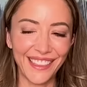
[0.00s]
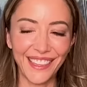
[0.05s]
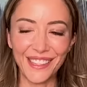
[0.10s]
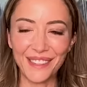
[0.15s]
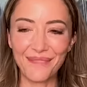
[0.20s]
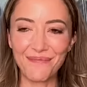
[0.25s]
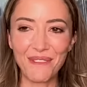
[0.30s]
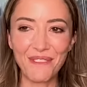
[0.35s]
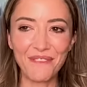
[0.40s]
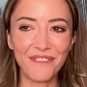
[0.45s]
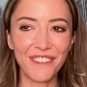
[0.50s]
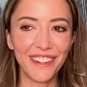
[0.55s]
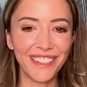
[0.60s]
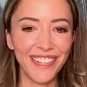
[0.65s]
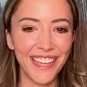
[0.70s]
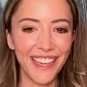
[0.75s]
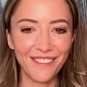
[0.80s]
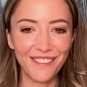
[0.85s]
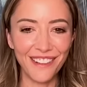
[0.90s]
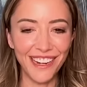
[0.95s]
That's perfect.
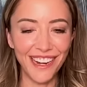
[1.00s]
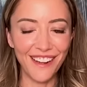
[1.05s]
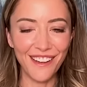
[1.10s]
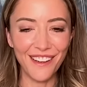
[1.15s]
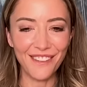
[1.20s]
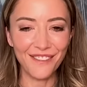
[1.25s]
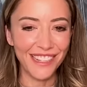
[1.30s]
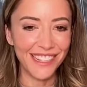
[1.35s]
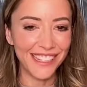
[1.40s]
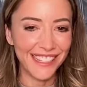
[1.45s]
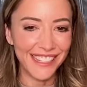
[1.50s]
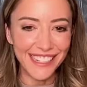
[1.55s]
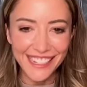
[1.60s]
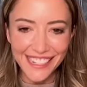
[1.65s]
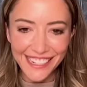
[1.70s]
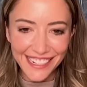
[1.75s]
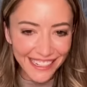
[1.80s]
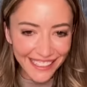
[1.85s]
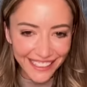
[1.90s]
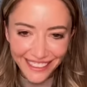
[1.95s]
And we now have a
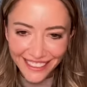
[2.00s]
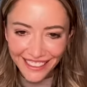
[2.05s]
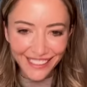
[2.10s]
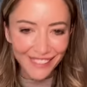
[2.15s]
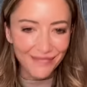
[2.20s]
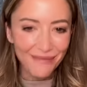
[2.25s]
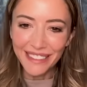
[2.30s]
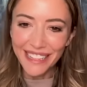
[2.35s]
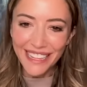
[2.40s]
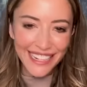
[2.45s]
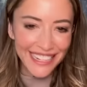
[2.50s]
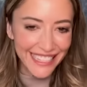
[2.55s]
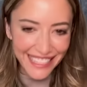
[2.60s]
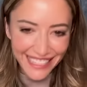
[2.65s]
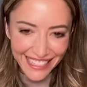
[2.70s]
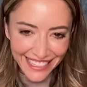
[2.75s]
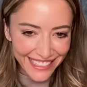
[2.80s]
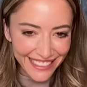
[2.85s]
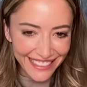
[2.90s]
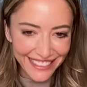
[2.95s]
seed
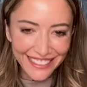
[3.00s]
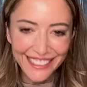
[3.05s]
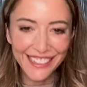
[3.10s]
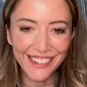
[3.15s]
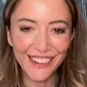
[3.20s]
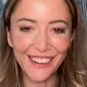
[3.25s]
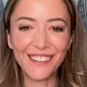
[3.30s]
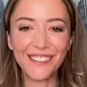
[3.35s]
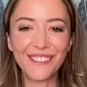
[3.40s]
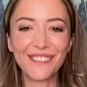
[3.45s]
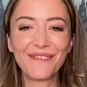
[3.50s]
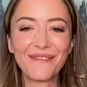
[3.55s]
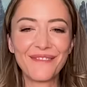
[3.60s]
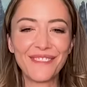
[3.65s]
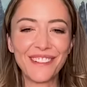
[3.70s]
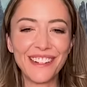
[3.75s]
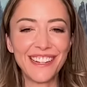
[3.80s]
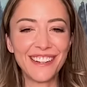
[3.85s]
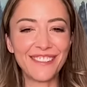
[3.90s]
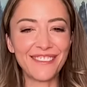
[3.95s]
planted. So
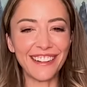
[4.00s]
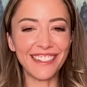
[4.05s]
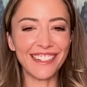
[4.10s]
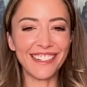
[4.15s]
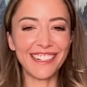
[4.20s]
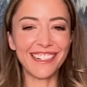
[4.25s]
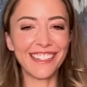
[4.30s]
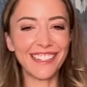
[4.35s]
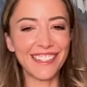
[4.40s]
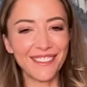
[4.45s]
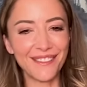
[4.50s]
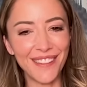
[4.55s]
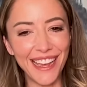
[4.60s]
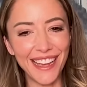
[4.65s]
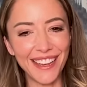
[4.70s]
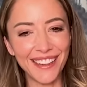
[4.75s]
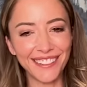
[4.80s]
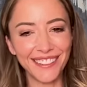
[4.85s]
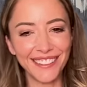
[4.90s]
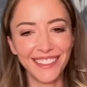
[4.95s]
bring questions
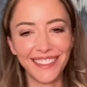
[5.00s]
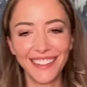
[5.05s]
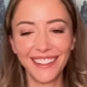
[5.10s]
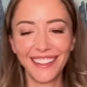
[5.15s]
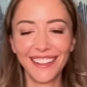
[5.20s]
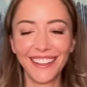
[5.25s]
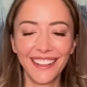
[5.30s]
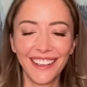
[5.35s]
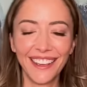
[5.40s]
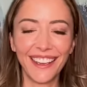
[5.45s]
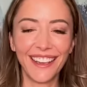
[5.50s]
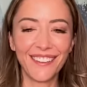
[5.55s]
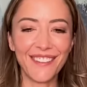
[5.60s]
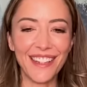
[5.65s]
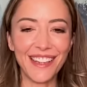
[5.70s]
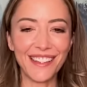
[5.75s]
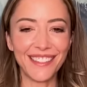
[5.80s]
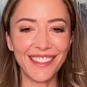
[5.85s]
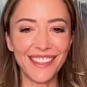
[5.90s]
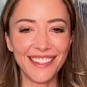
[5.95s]
about
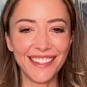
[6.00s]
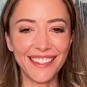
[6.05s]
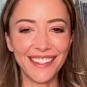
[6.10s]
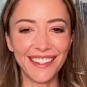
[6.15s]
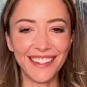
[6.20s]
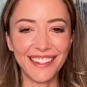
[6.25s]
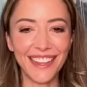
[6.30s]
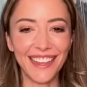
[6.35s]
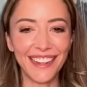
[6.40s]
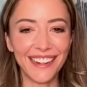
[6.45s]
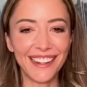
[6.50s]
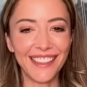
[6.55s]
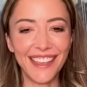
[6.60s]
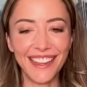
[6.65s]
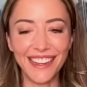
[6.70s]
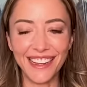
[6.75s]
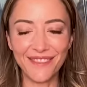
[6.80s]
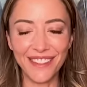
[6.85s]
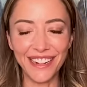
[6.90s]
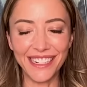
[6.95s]
this exact
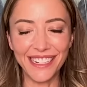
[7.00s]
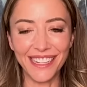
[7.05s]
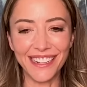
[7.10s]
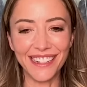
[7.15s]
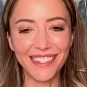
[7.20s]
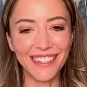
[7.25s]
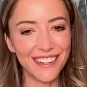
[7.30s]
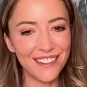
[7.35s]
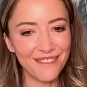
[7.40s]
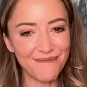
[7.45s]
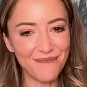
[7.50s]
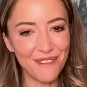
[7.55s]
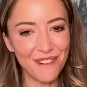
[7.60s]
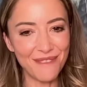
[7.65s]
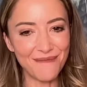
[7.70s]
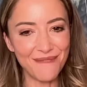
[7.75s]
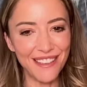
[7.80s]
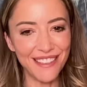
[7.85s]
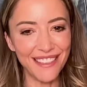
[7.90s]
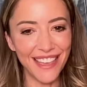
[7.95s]
thing. I'm excited to hear
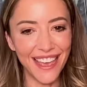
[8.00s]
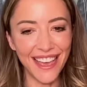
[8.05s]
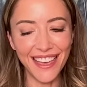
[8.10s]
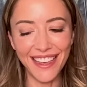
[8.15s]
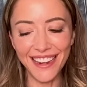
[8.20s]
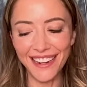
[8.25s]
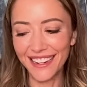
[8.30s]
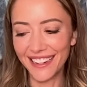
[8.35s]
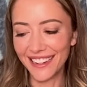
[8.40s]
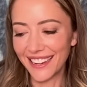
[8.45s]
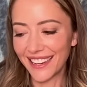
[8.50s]
more about that.